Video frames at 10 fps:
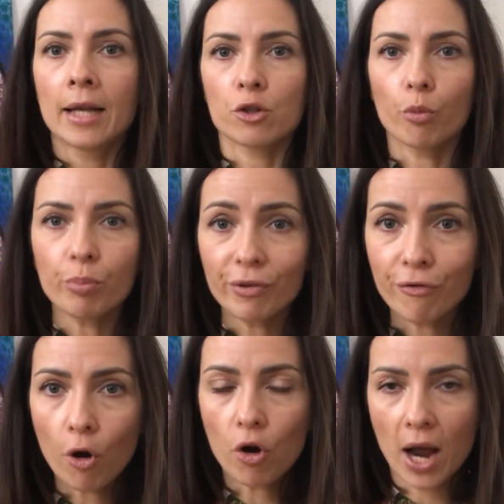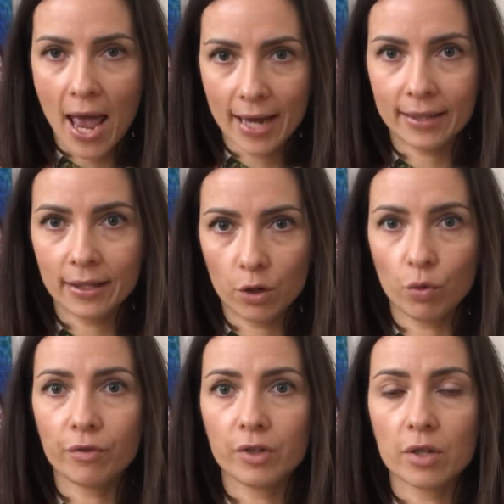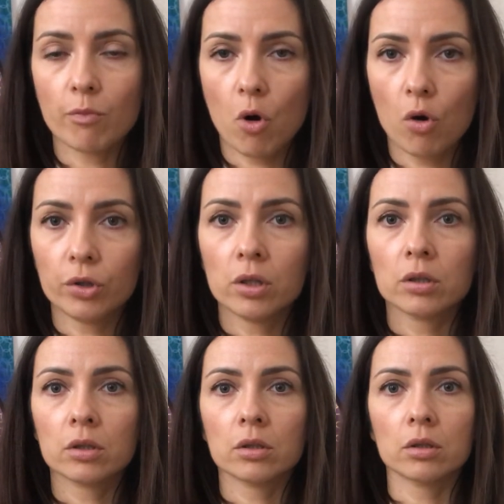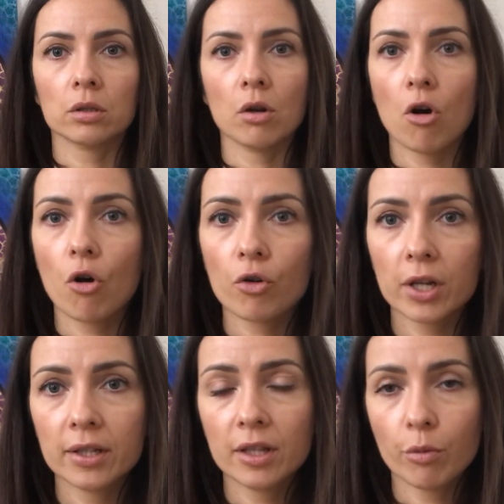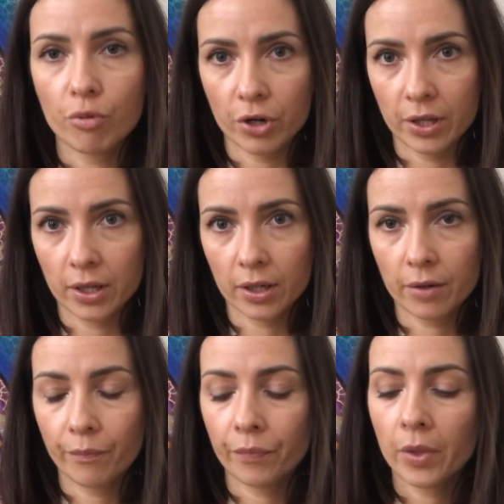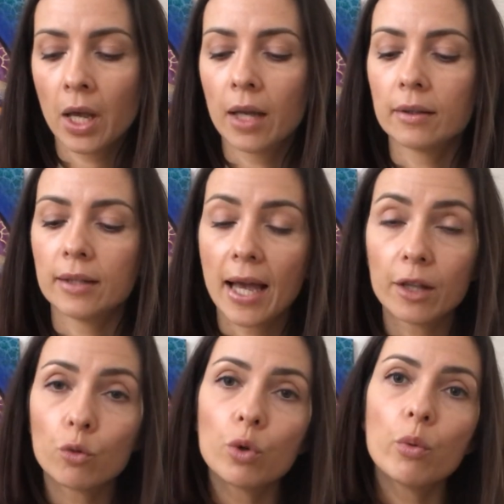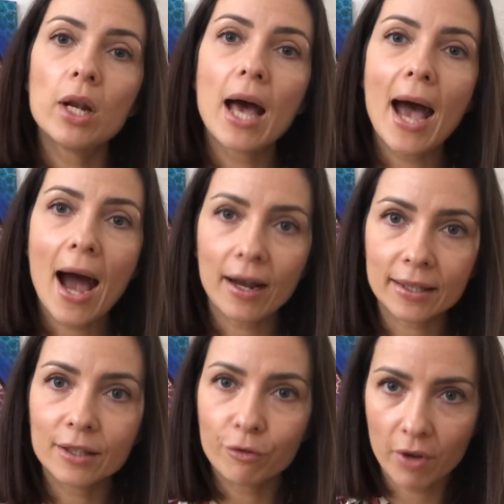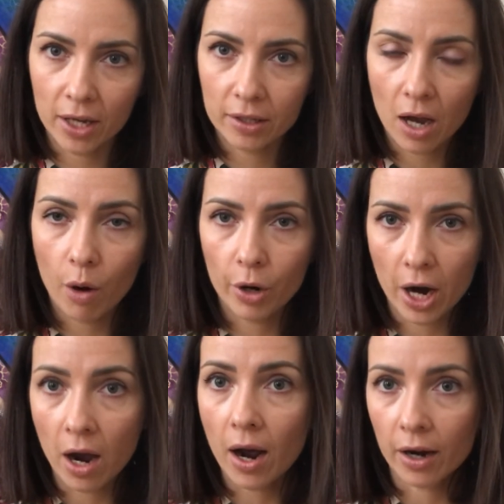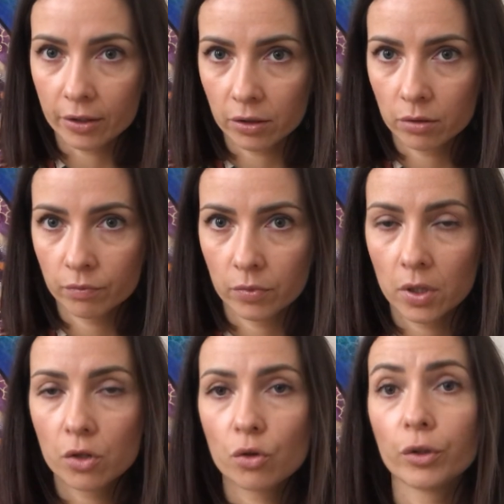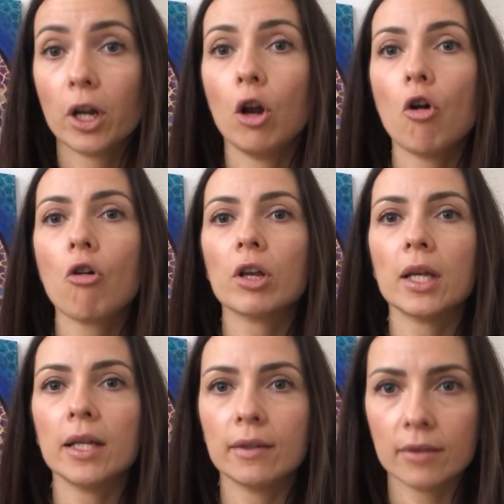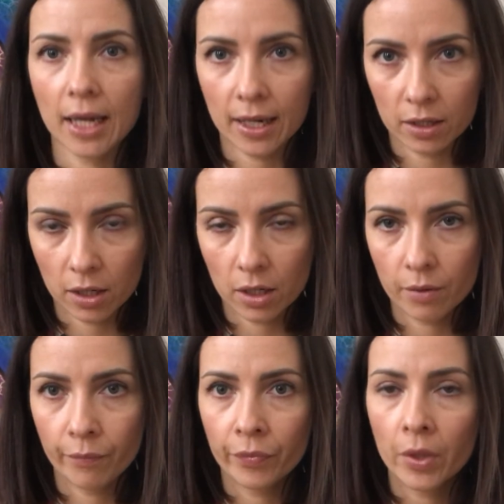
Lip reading: So before acting with this mode, already the breathing. Then we will activate our heart. So the lock-in technique.